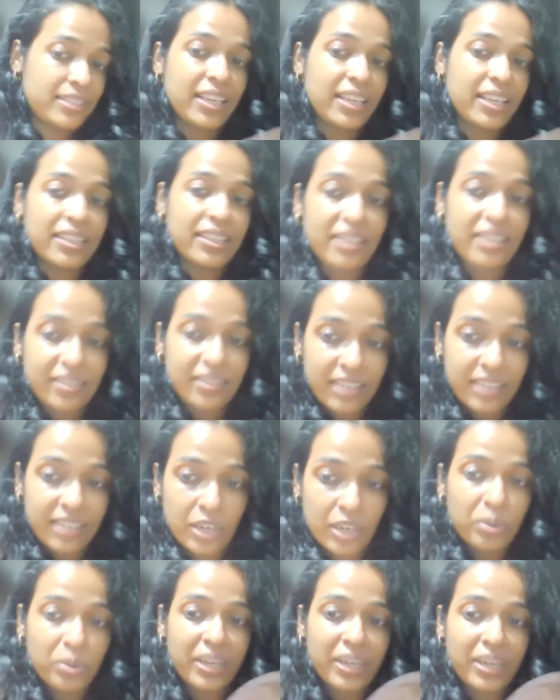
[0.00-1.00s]
taking the
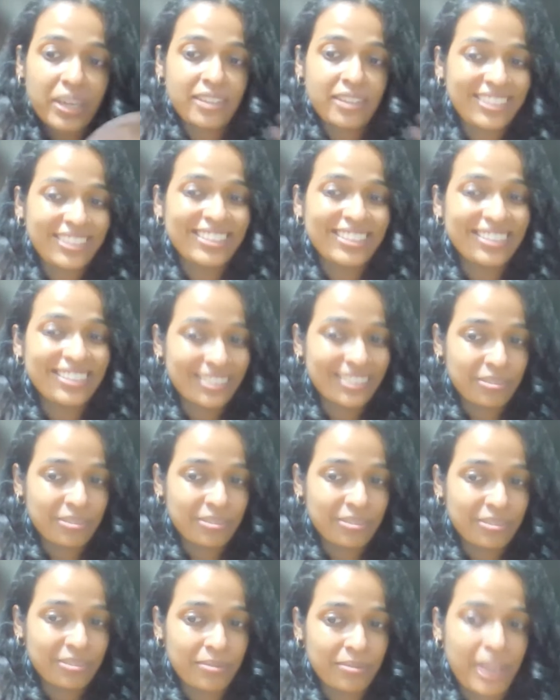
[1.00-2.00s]
yellow and eating
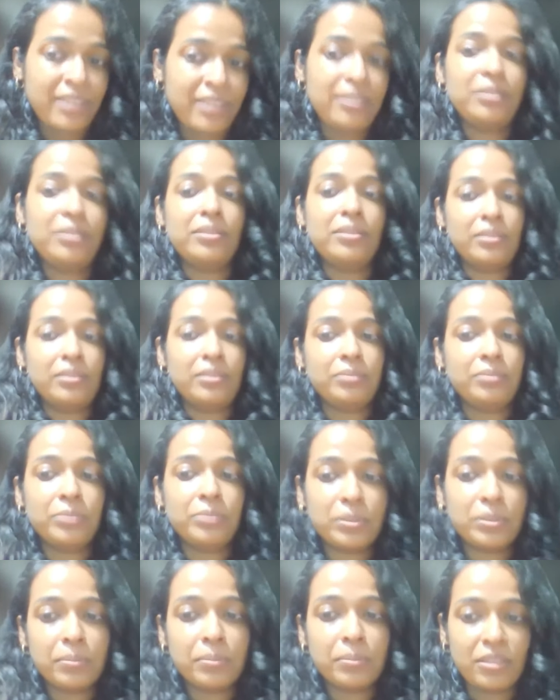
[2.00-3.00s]
the white
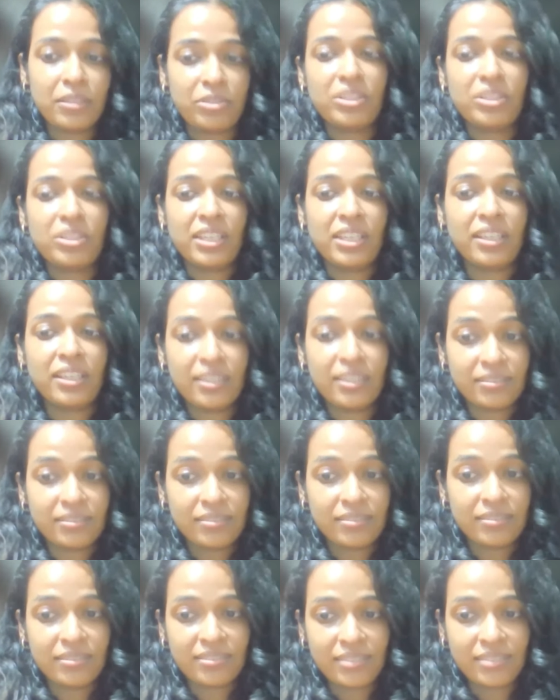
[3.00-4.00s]
would be, if you're
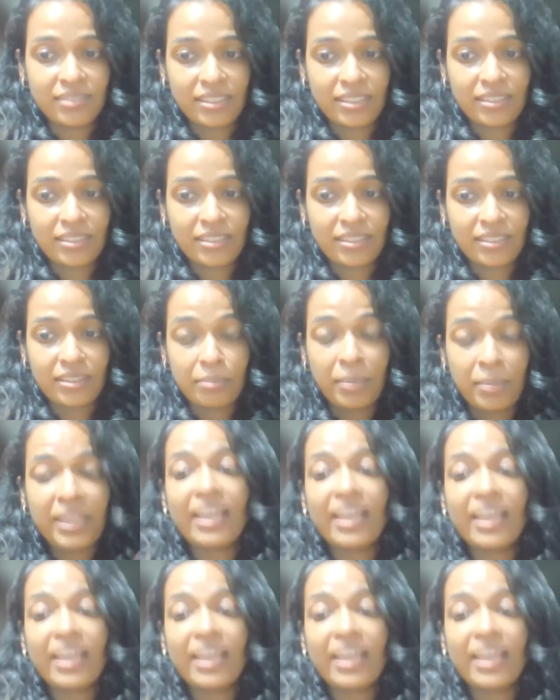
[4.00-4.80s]
taking Uh,